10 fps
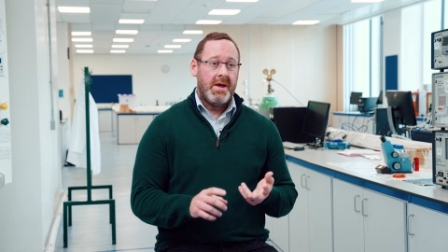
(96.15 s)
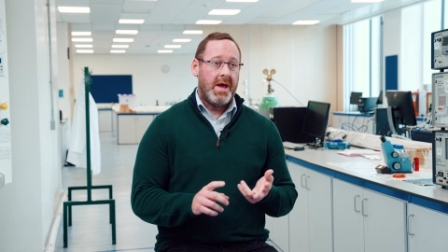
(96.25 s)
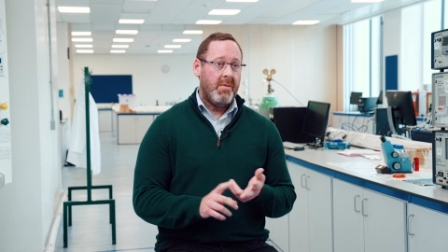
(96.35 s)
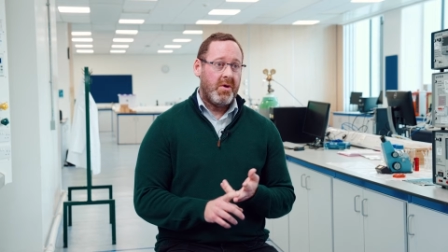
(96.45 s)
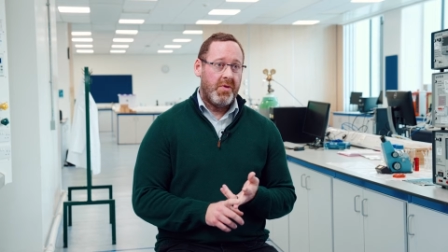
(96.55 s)

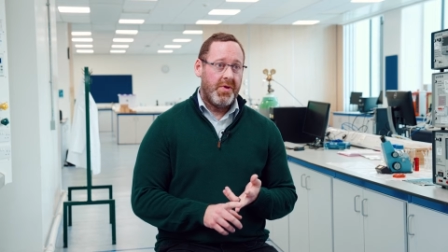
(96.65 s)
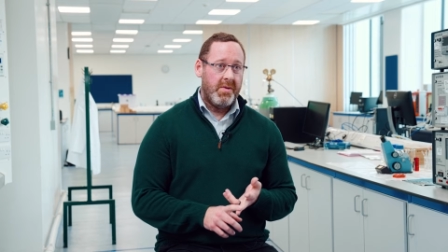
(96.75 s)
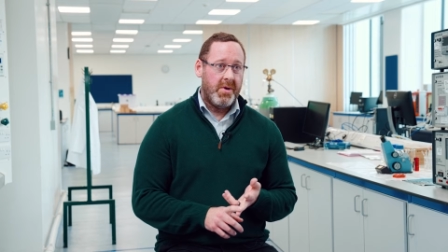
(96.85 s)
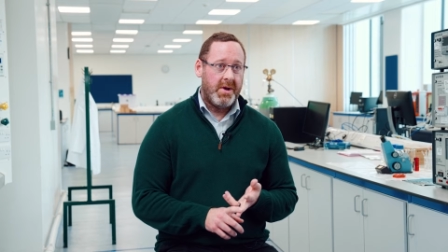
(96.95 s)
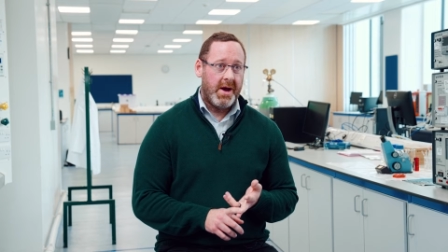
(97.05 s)
chemical
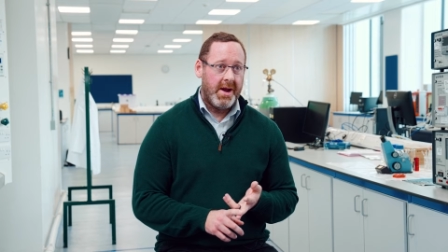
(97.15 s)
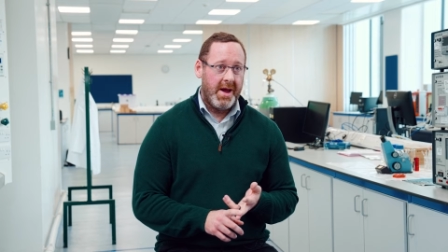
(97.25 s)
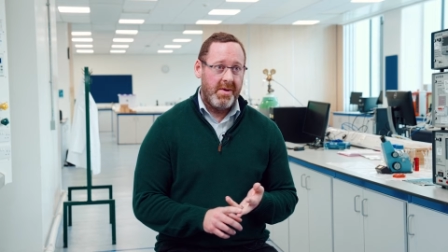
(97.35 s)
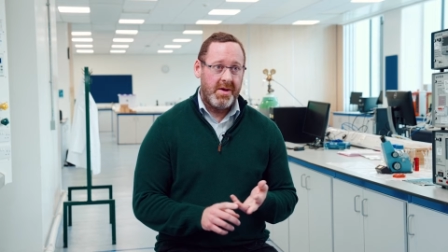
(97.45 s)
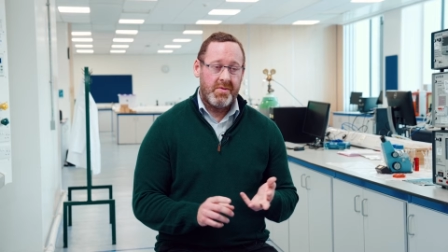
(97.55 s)

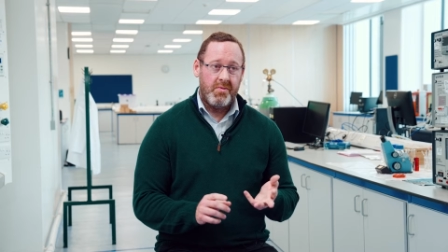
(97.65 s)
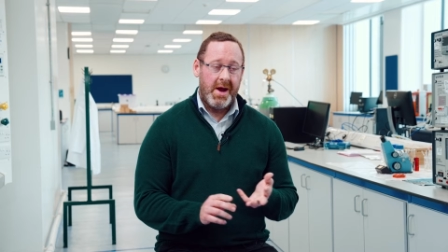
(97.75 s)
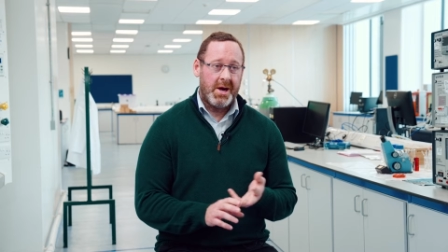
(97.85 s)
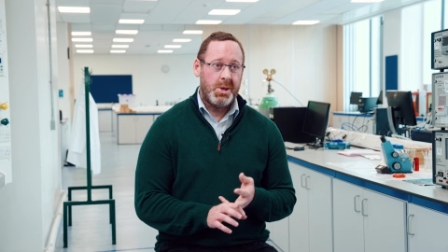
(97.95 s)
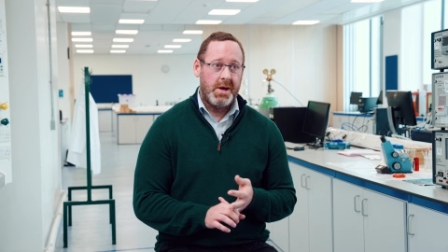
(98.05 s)
thermodynamics,
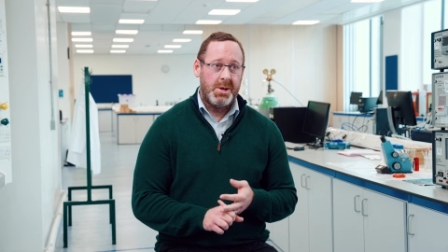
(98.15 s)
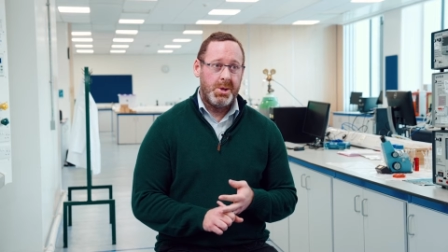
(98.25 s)
reaction